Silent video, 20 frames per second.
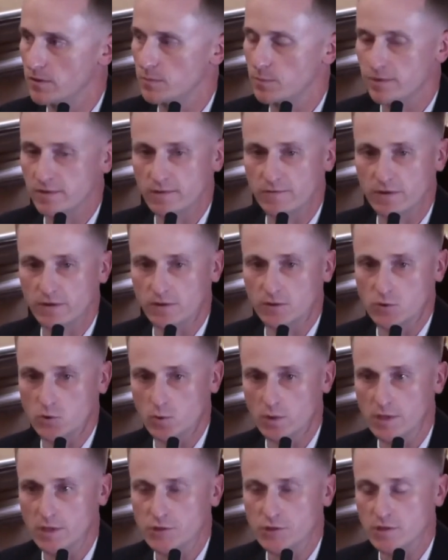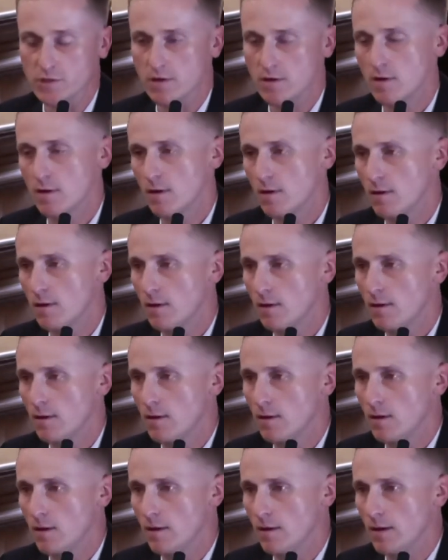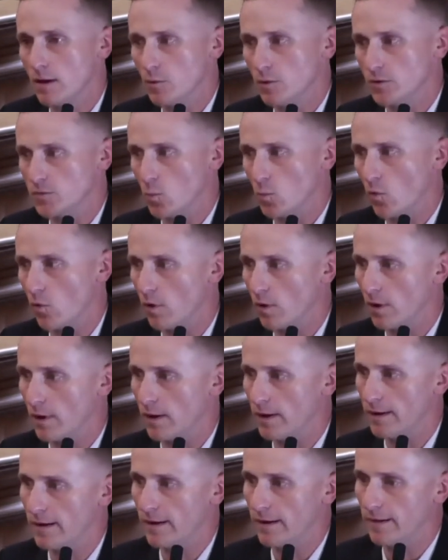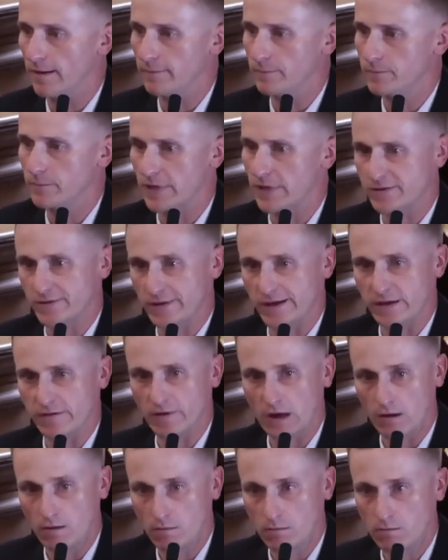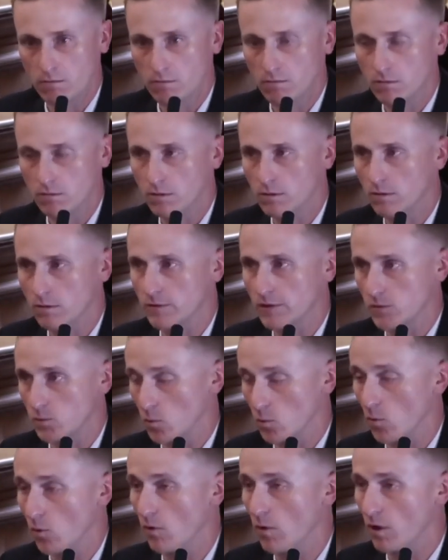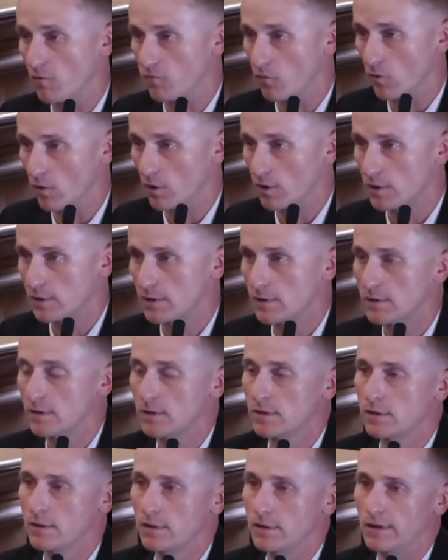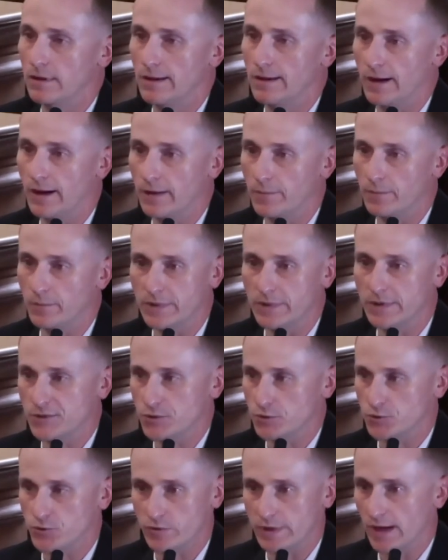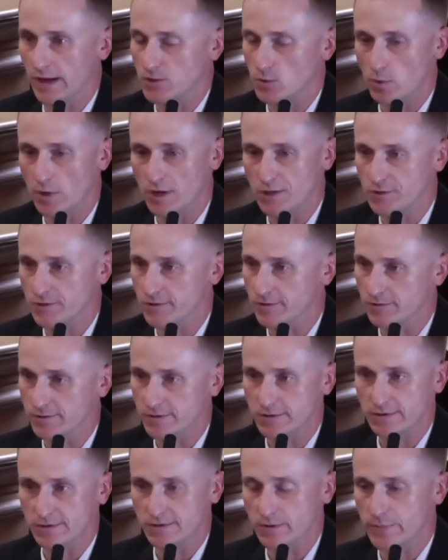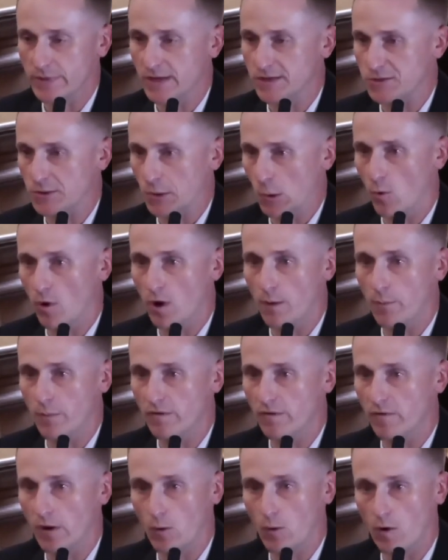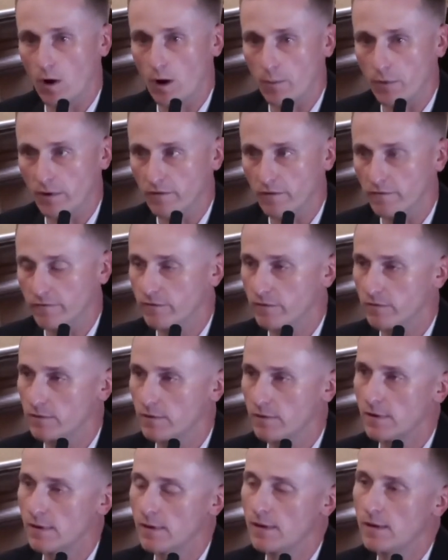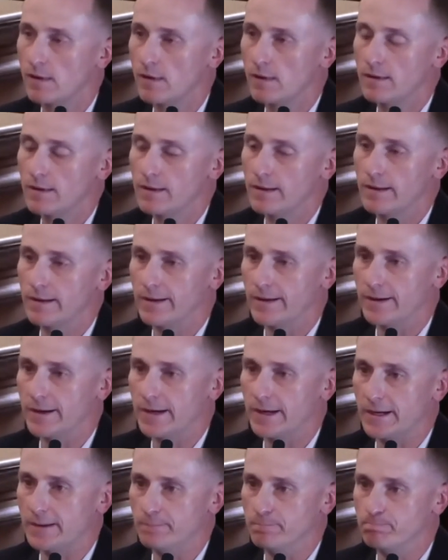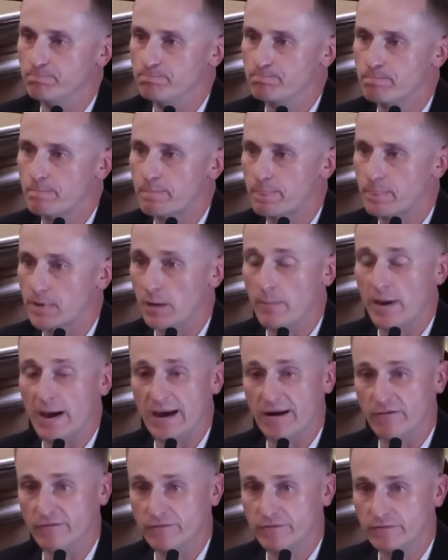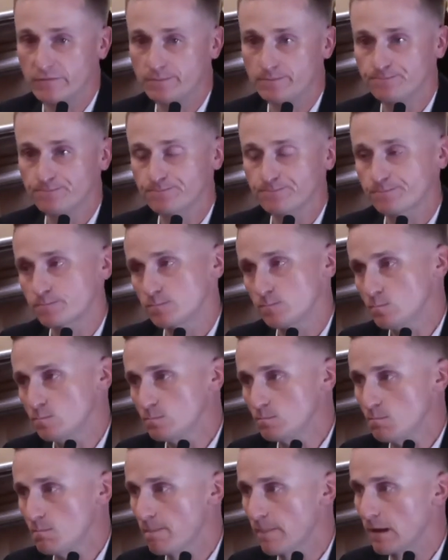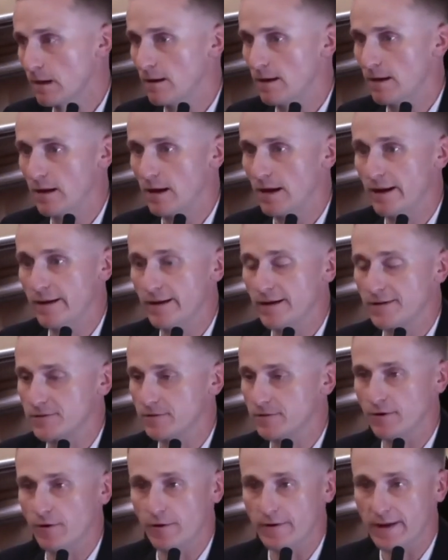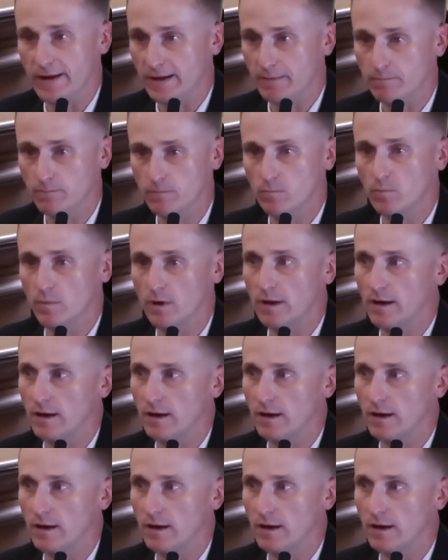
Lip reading: specific situation, it was more a psych eval, because that's what we're called for. Initial triage questions: is the patient cooperative, uncooperative, combative? I asked her name,